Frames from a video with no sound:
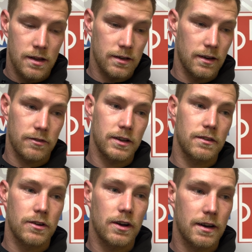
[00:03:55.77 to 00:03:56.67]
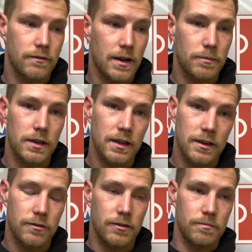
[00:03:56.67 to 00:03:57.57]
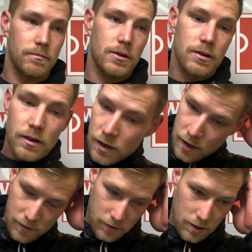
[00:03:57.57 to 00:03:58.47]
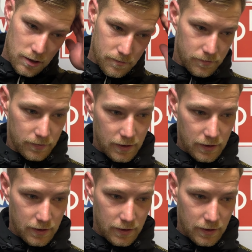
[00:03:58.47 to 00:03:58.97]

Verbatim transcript: and I think you've got to have that belief. And but for thought